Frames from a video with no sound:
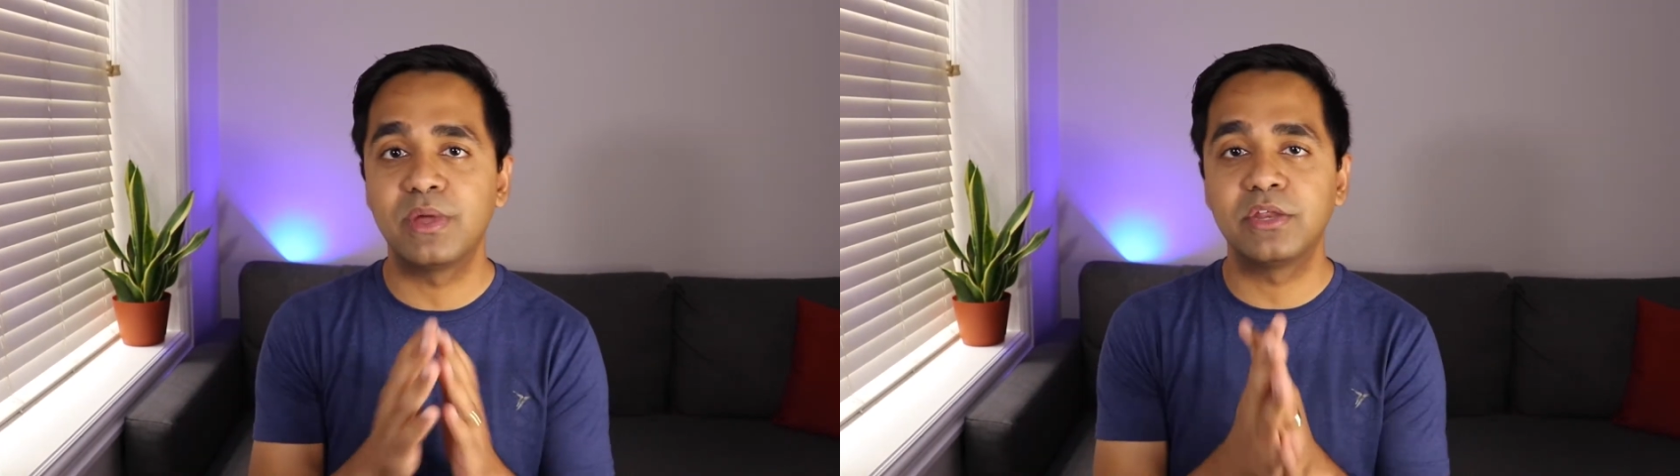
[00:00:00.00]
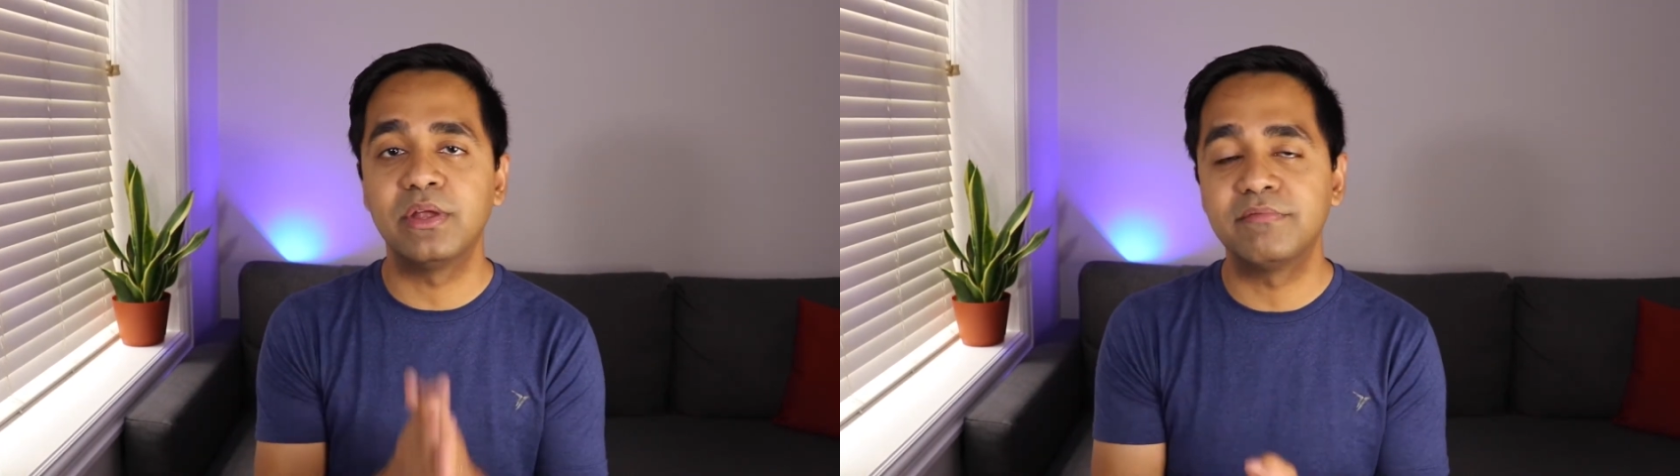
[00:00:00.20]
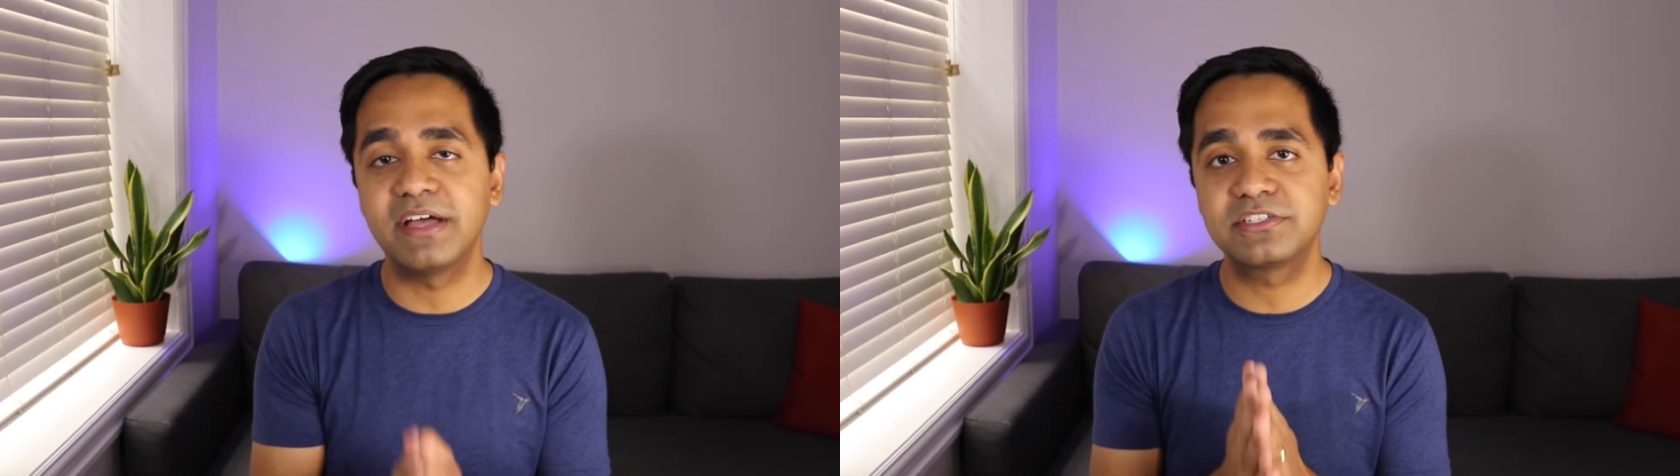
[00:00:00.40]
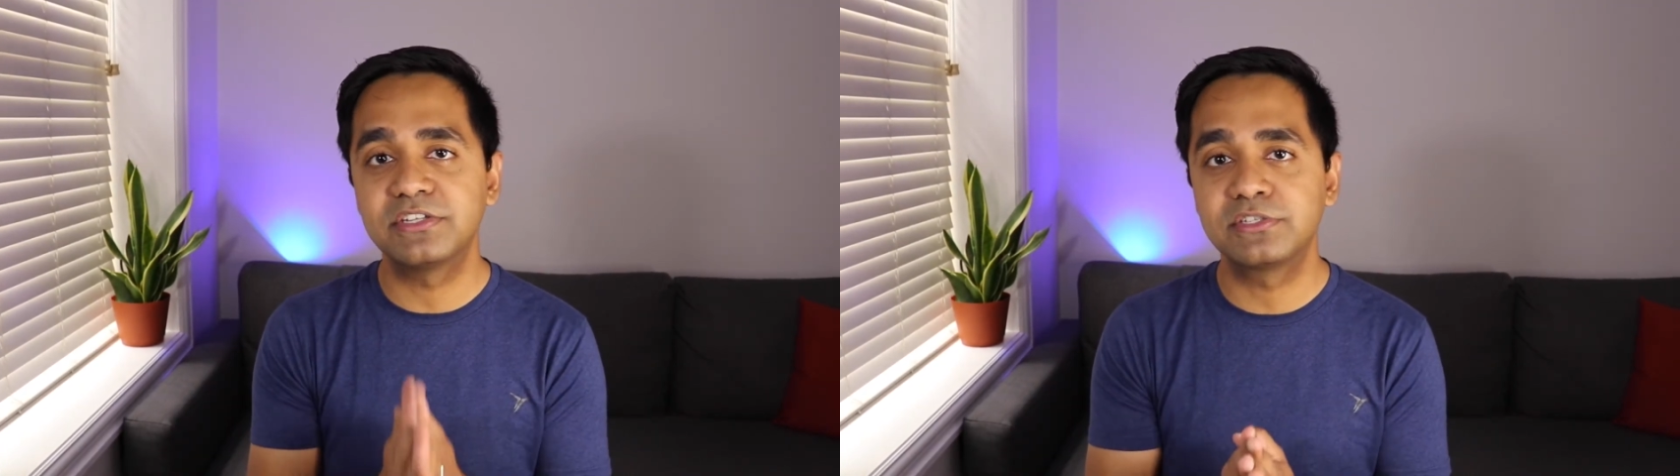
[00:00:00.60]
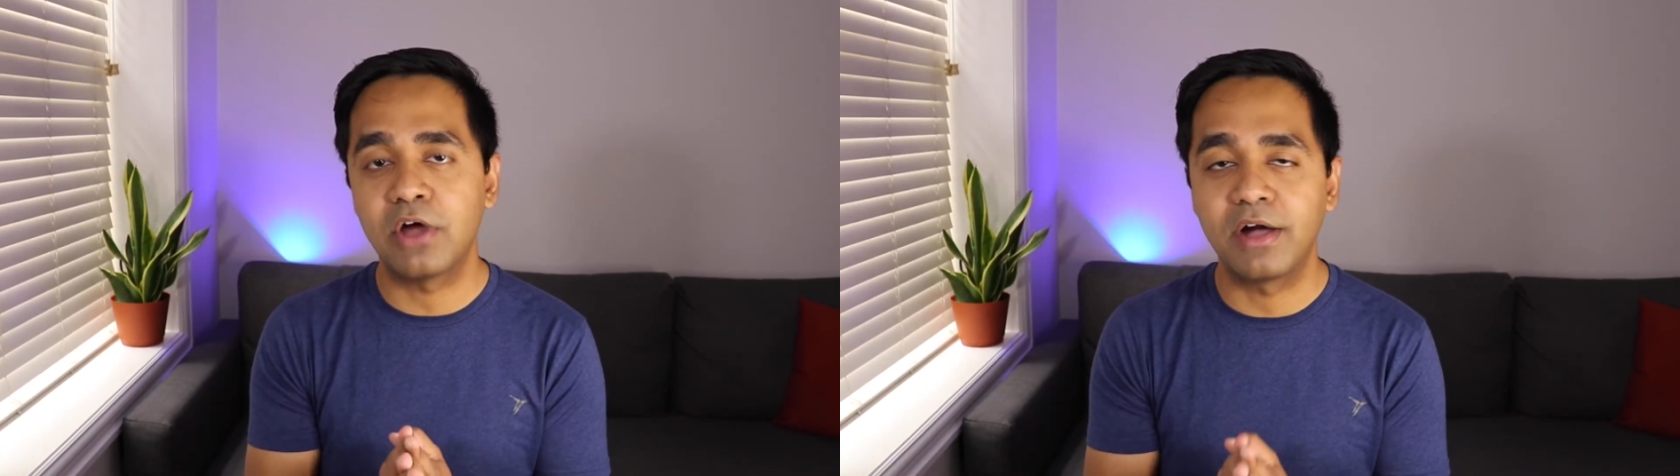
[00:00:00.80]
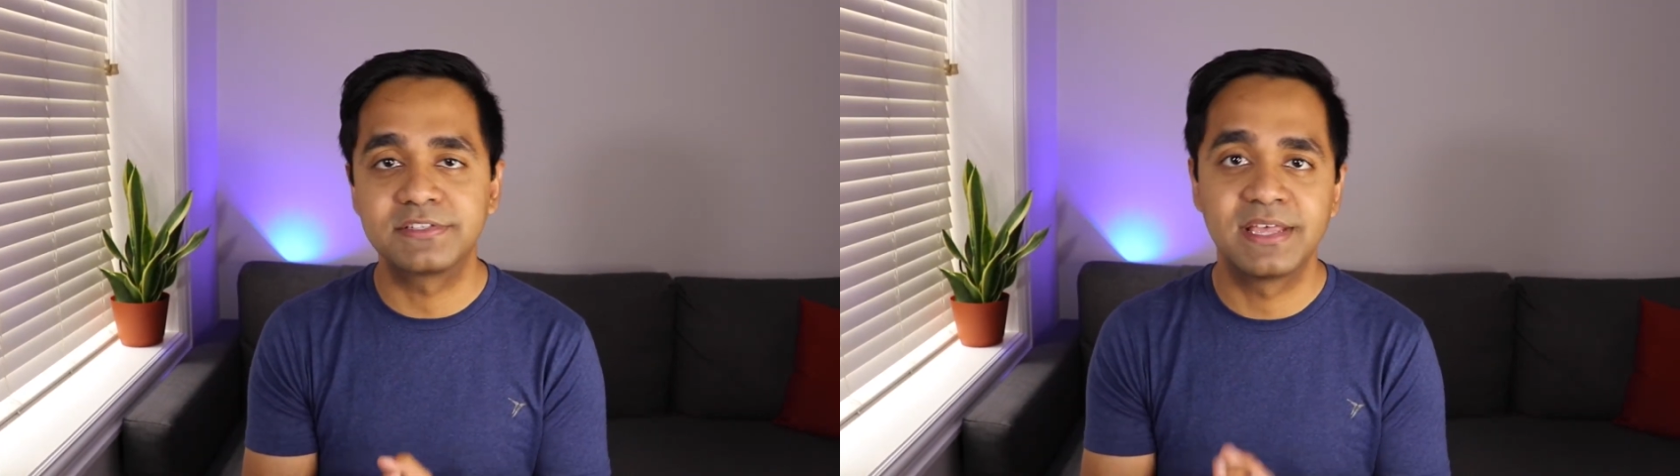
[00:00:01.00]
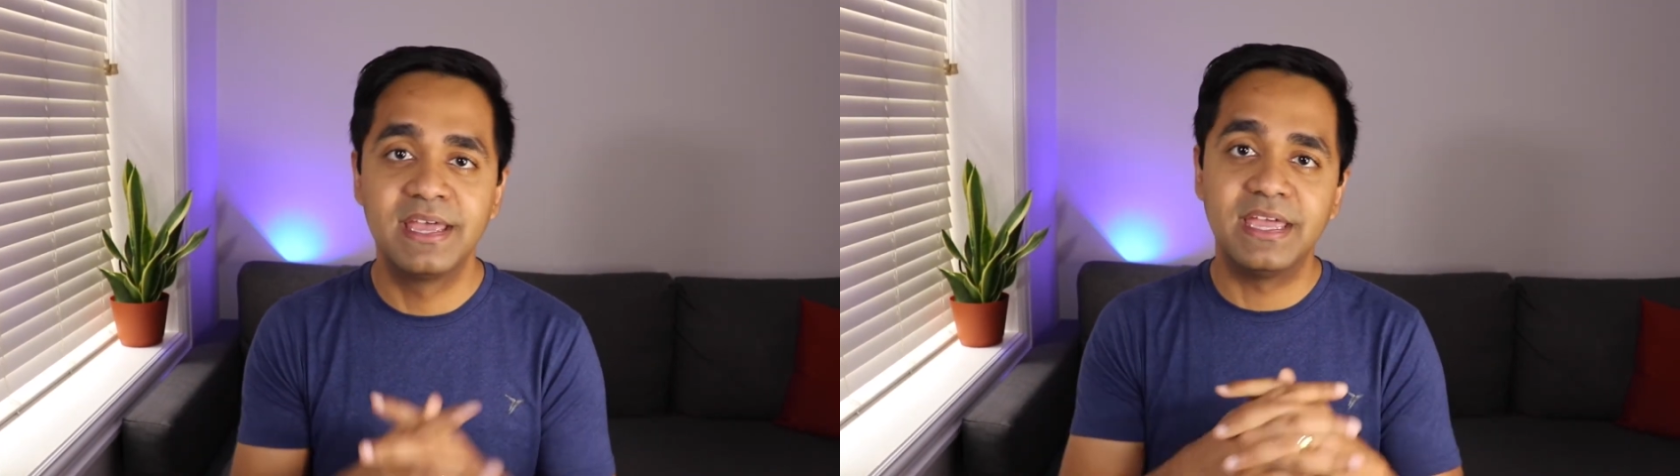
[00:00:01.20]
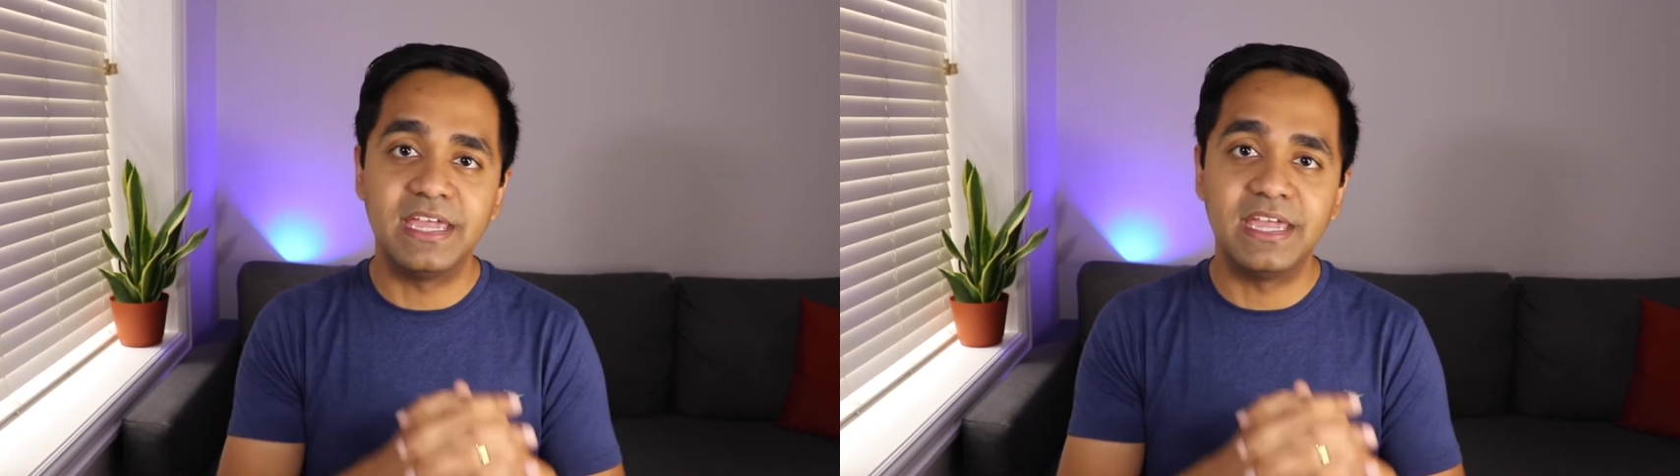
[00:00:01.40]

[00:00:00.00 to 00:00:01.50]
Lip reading: when you invest in stocks.